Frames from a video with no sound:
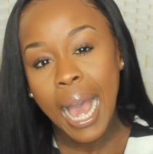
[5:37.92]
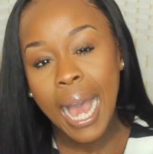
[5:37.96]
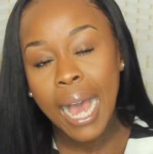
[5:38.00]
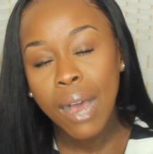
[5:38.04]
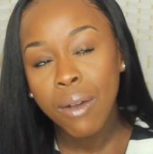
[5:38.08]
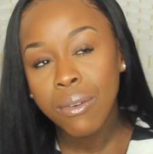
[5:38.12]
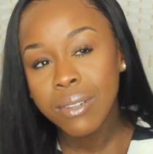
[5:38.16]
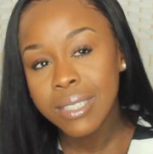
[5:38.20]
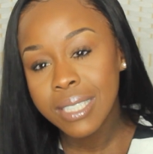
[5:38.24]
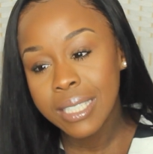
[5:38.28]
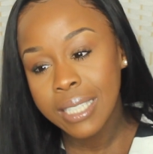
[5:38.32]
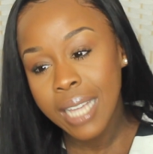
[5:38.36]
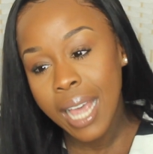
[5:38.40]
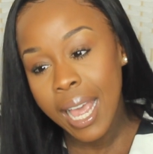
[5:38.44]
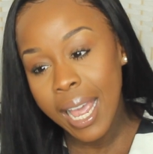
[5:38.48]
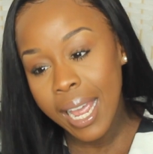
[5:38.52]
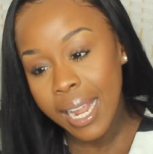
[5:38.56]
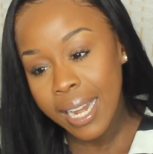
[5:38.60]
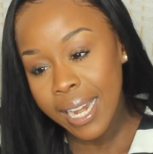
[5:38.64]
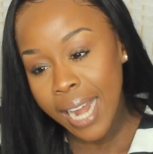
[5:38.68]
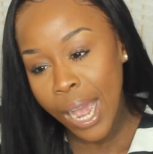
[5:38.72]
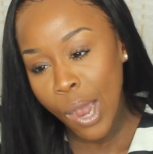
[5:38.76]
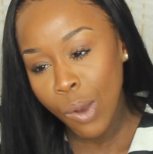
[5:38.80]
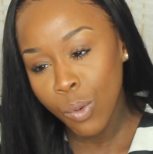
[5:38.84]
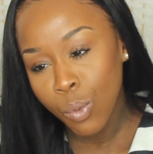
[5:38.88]
of
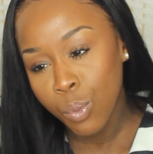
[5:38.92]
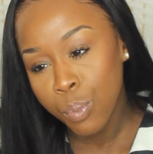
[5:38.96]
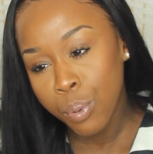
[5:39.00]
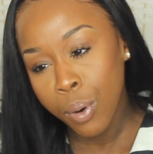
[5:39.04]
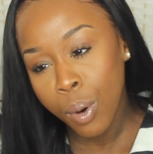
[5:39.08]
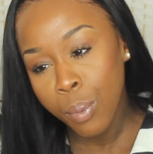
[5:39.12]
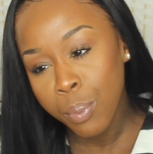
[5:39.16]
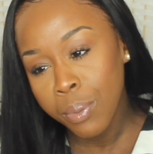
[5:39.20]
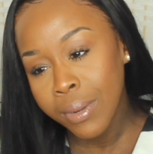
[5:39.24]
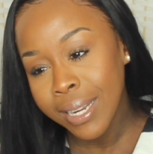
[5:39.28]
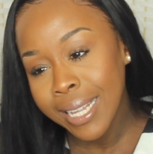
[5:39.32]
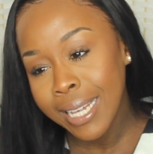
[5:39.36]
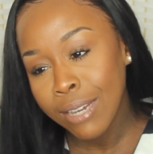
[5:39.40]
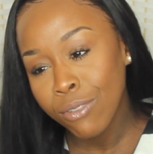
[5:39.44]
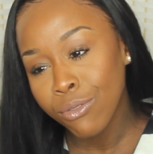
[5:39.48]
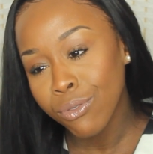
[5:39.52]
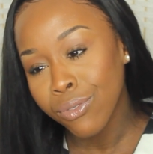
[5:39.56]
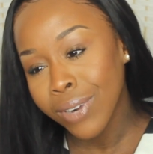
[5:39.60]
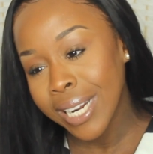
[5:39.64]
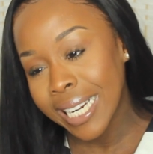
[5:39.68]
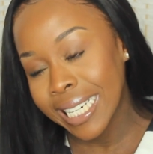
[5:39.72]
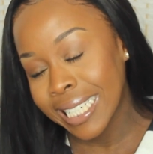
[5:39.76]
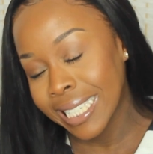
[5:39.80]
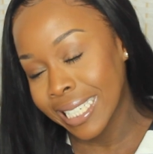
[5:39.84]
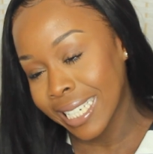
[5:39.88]
10, I will probably
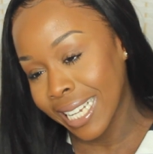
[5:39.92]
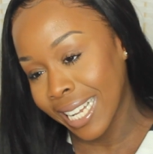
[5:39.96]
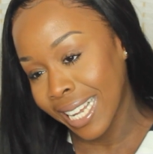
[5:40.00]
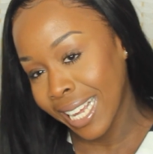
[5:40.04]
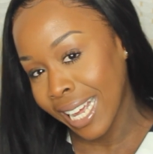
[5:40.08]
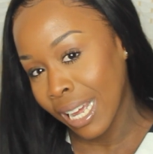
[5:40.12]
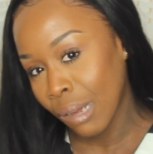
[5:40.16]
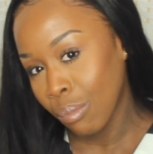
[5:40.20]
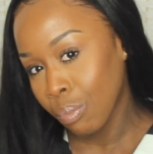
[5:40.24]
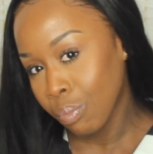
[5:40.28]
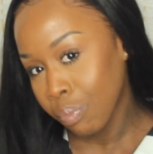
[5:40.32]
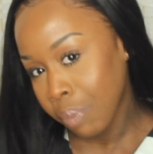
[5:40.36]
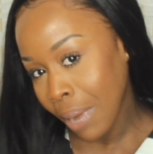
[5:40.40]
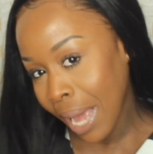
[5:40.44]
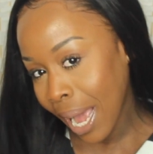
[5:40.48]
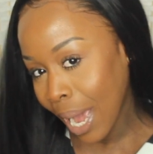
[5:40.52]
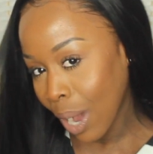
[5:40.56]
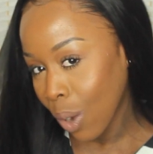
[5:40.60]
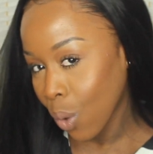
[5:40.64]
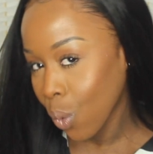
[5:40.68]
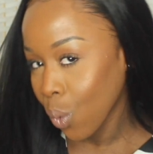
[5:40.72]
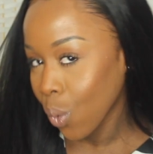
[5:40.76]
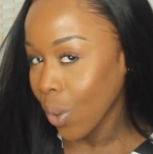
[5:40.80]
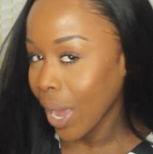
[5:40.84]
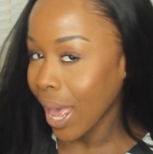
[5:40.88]
rate it
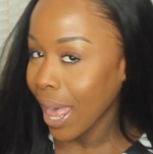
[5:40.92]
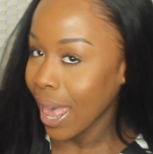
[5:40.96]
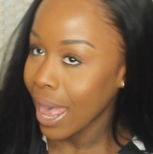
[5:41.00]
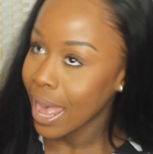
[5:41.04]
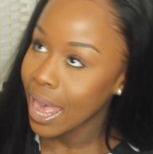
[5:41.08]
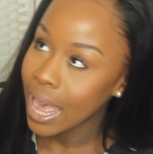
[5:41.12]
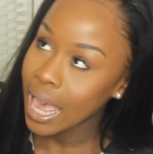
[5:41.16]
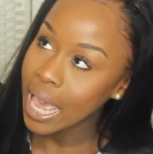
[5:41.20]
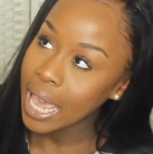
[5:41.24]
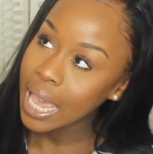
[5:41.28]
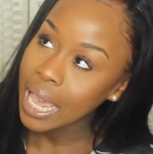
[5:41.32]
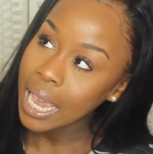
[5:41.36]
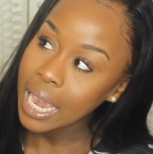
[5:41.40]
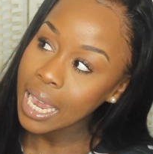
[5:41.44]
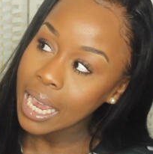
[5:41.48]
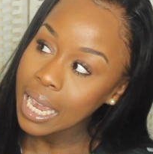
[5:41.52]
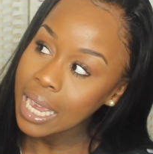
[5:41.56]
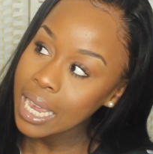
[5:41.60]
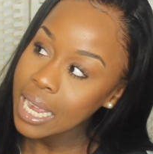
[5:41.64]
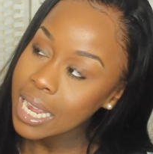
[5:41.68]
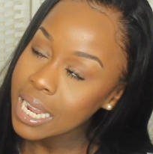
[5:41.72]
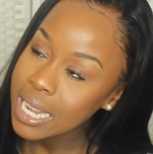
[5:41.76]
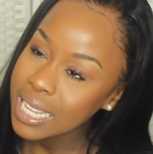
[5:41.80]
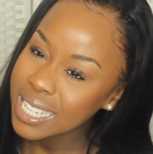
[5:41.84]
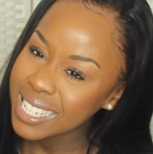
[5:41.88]
about
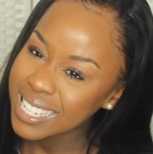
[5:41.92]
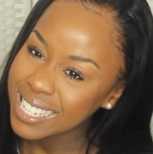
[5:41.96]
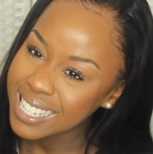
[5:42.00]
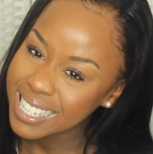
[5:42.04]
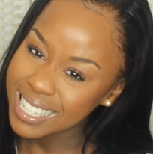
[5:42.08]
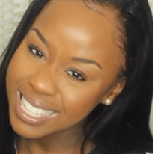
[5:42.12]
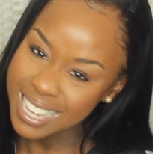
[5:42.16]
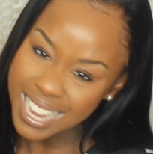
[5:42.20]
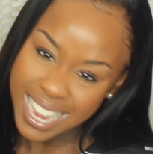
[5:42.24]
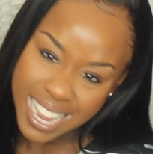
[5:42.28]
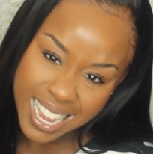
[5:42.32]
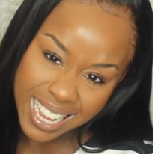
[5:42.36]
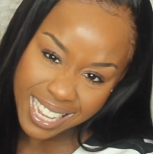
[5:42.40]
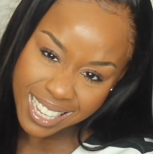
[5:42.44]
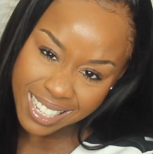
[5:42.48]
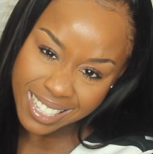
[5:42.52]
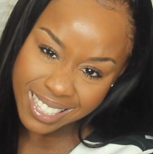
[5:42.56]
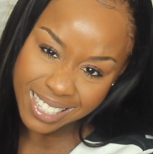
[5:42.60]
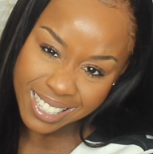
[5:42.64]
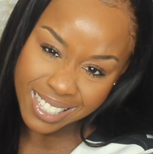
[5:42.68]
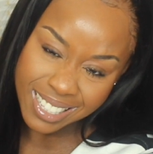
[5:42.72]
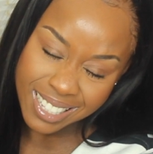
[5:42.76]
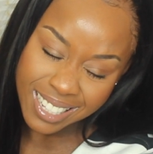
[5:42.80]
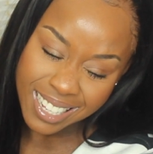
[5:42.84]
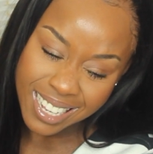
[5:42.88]
a
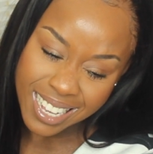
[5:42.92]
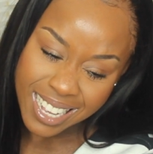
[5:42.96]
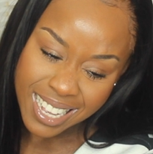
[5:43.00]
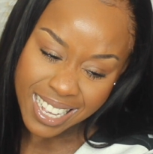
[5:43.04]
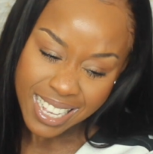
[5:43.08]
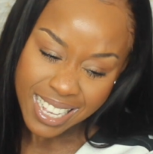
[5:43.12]
6.